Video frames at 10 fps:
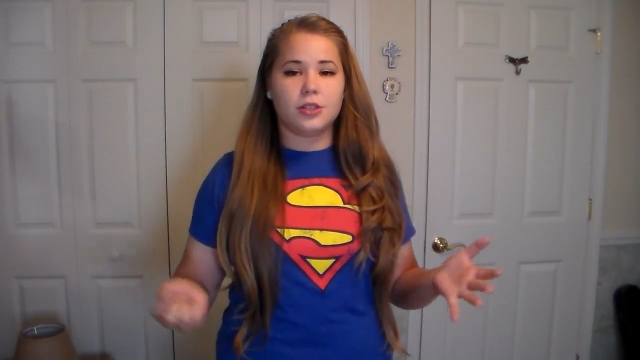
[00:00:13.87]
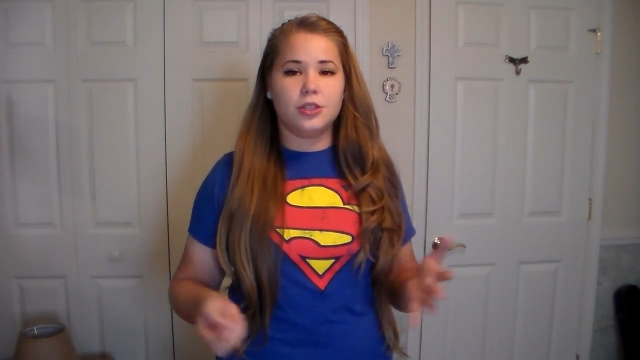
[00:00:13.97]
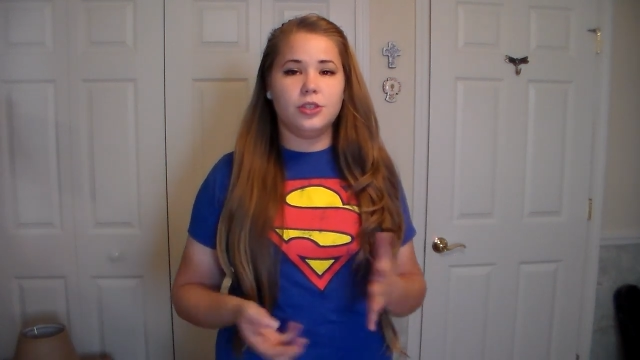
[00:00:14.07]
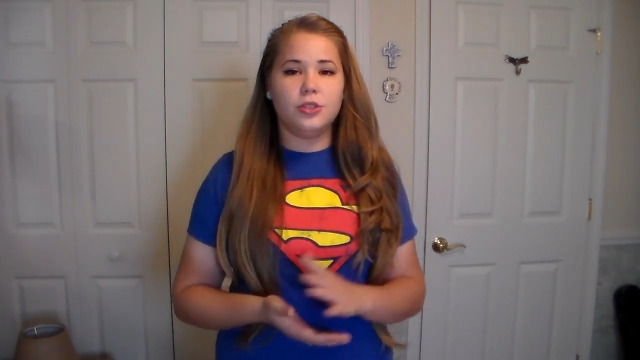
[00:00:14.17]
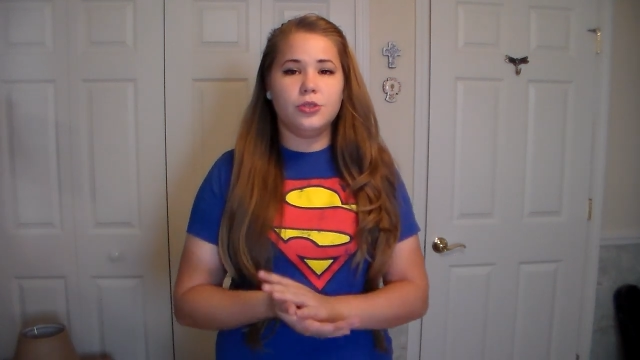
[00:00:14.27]

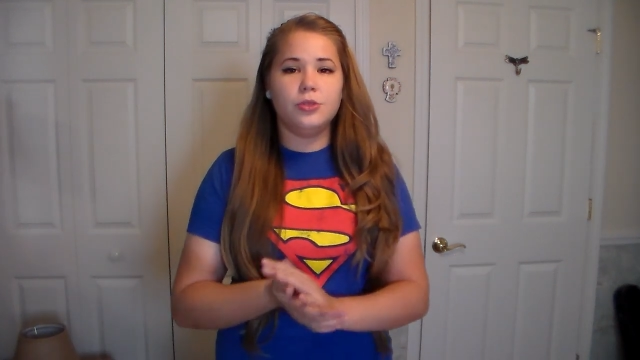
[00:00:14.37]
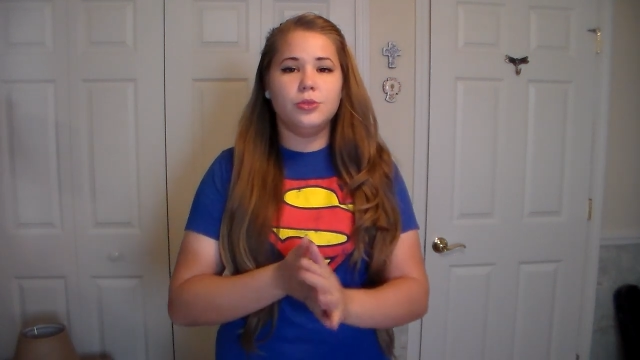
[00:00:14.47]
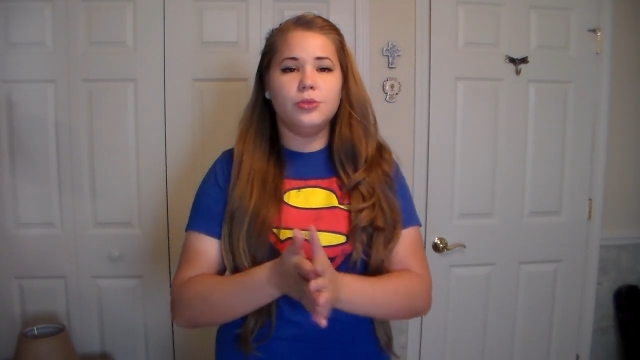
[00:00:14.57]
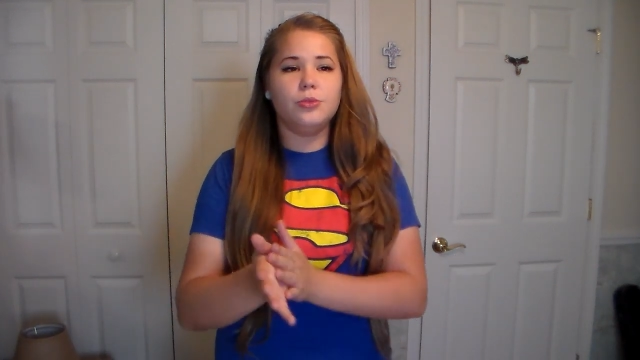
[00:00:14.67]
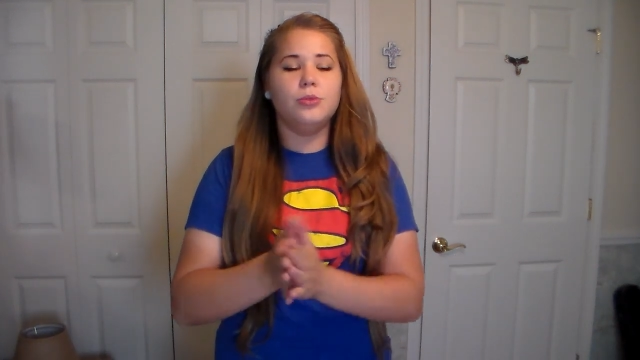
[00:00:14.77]
to
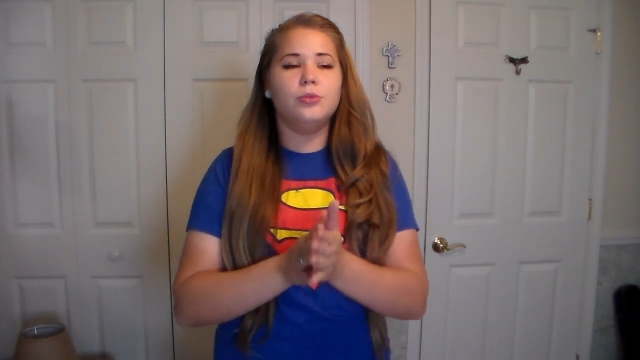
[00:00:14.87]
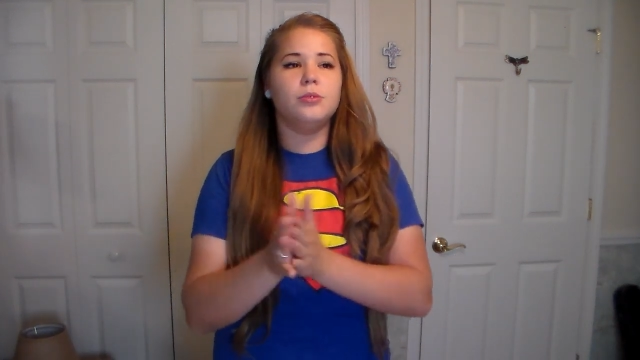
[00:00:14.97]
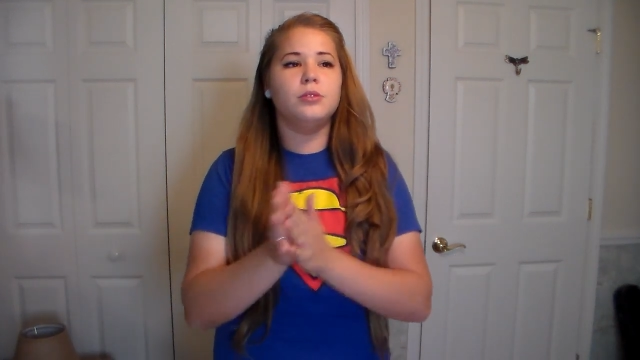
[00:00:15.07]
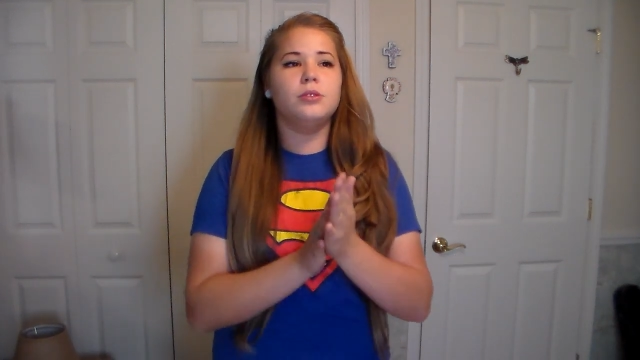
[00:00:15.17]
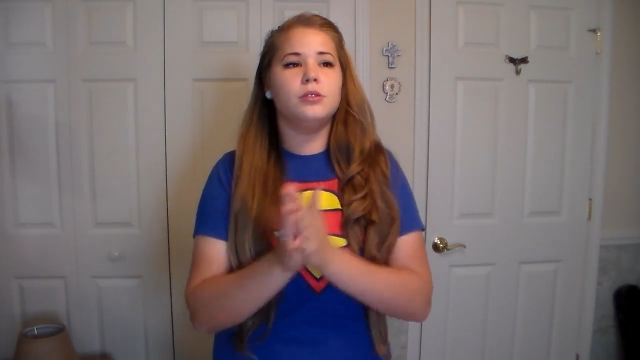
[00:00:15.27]

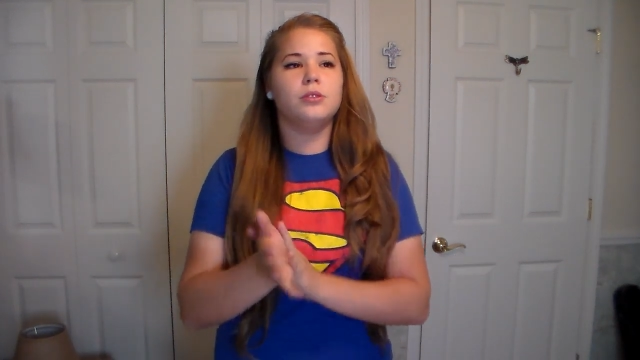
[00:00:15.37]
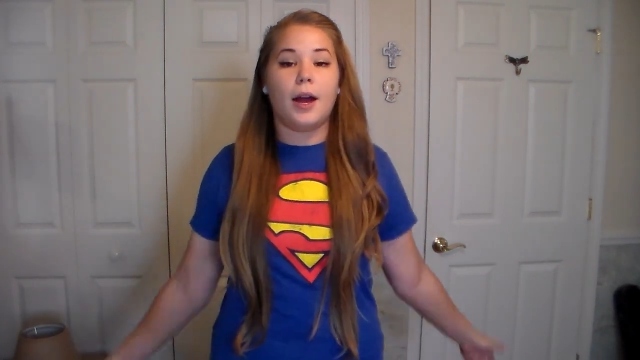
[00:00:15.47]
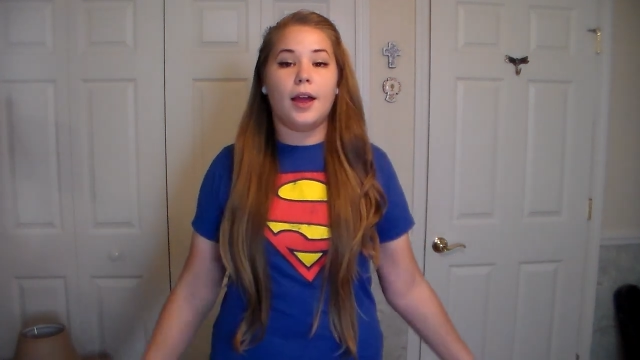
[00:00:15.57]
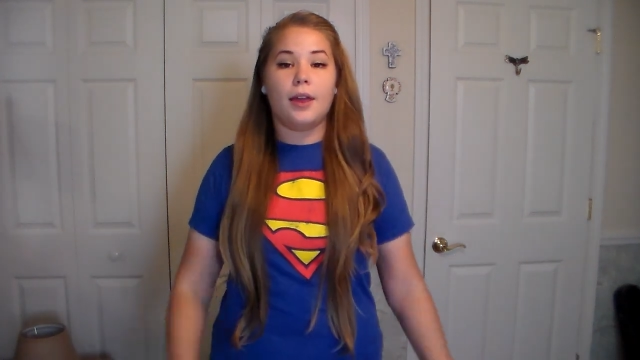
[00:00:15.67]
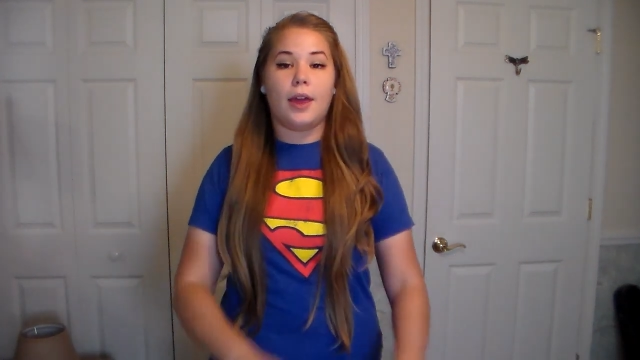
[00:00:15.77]
you
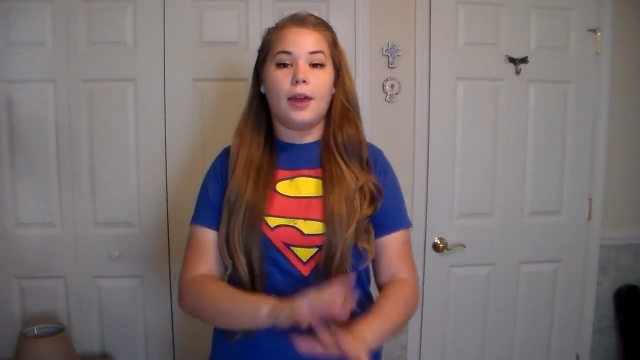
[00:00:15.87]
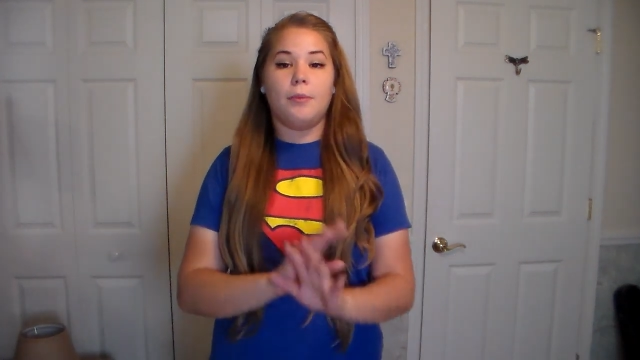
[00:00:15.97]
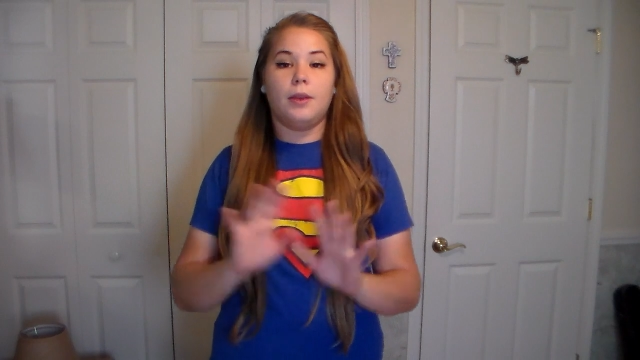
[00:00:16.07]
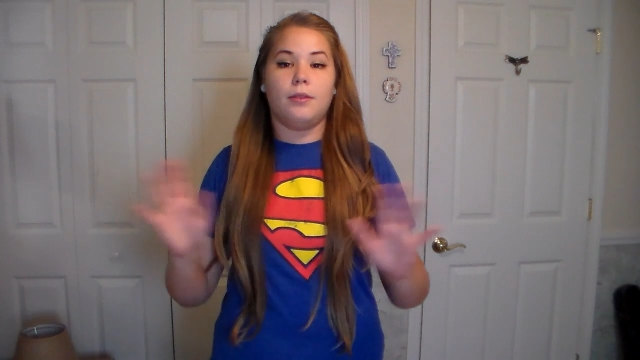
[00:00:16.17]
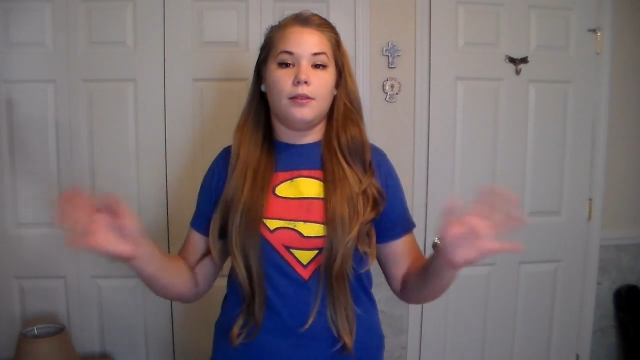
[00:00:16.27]
my
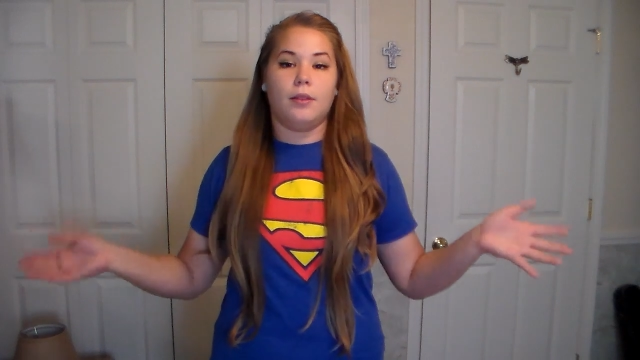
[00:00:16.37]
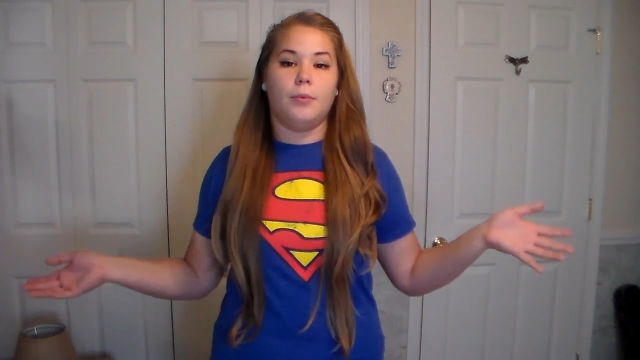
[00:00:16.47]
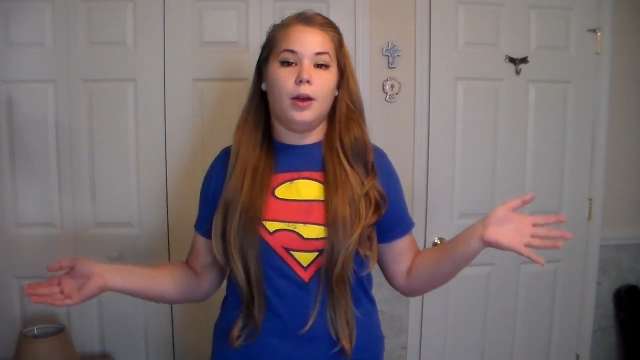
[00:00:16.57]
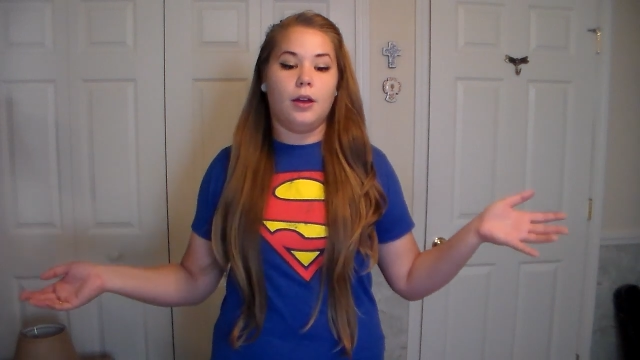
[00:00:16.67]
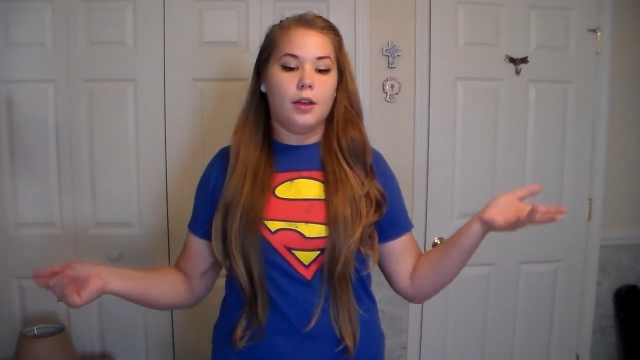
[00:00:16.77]
gaming
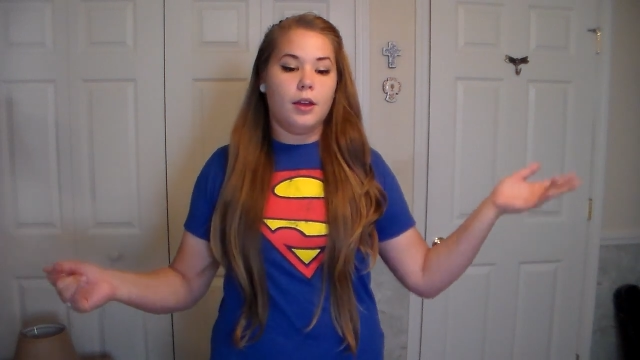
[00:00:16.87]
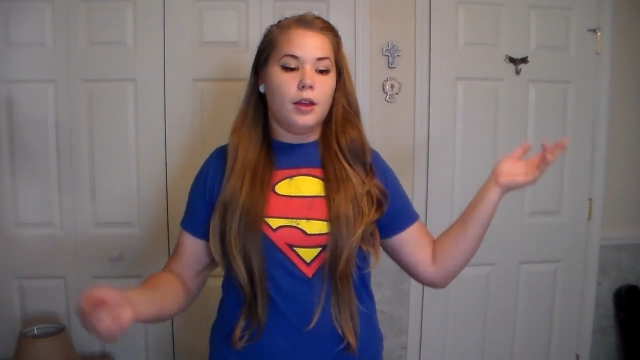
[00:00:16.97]
dilemma.